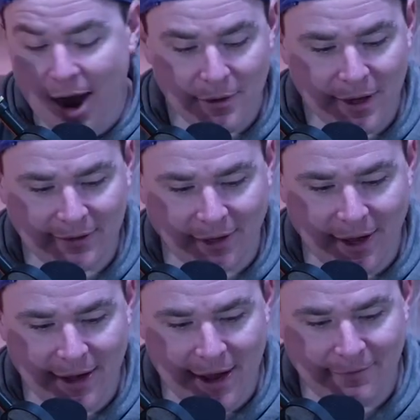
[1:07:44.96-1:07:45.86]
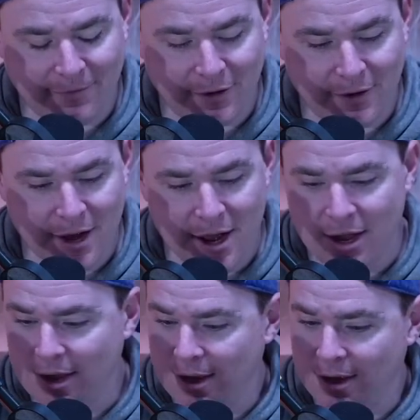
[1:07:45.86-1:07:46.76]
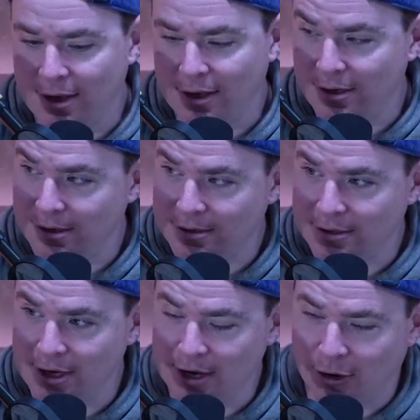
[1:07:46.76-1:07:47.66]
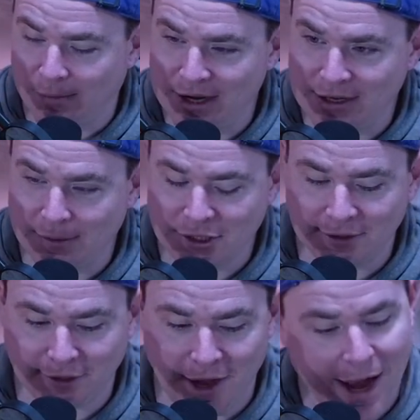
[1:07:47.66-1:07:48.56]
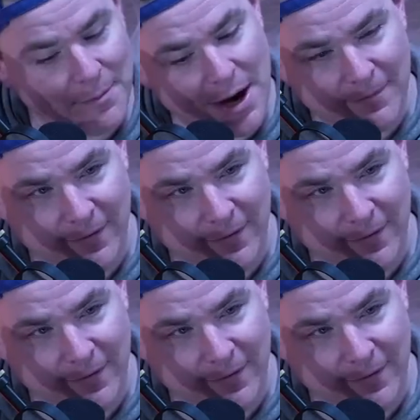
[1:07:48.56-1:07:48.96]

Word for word: right, well that's all I got for uh, Jake Goldman and Dan Regester. I'm Rob